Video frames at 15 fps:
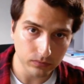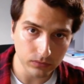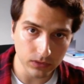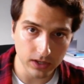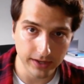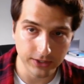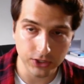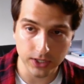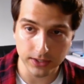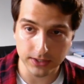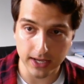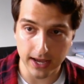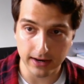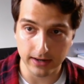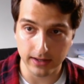It's just
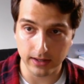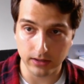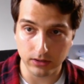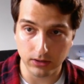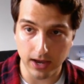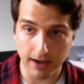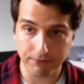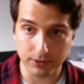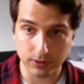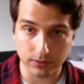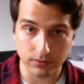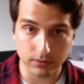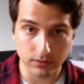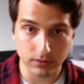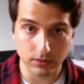that you have to
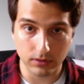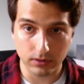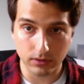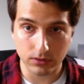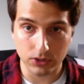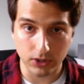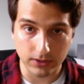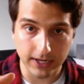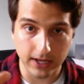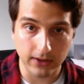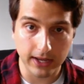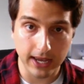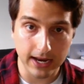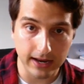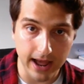start
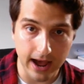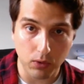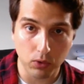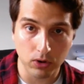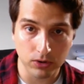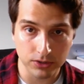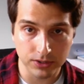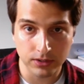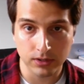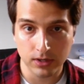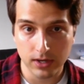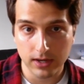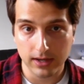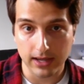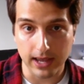delegating outwards
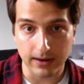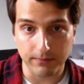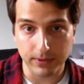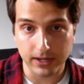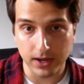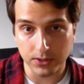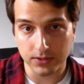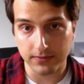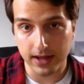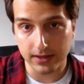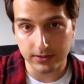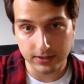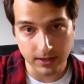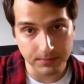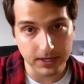and because of that
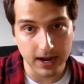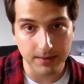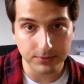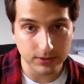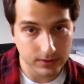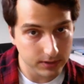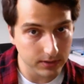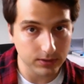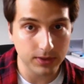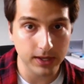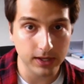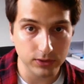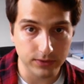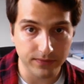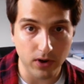sometimes
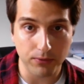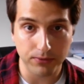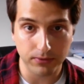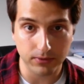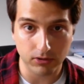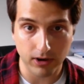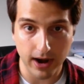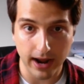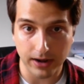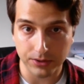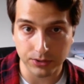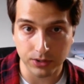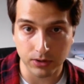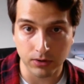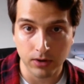things fall through the cracks.
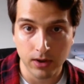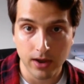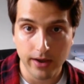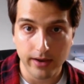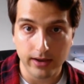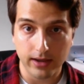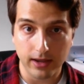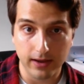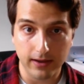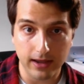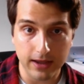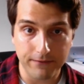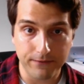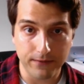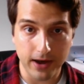So
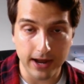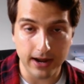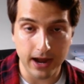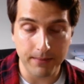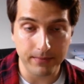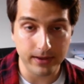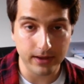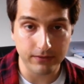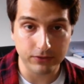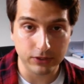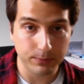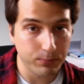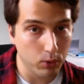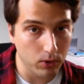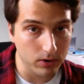if I, I if
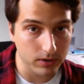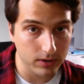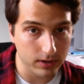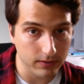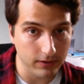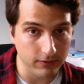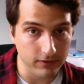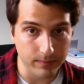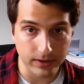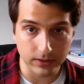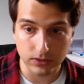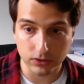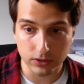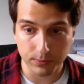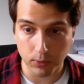support if you miss the
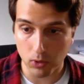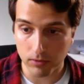support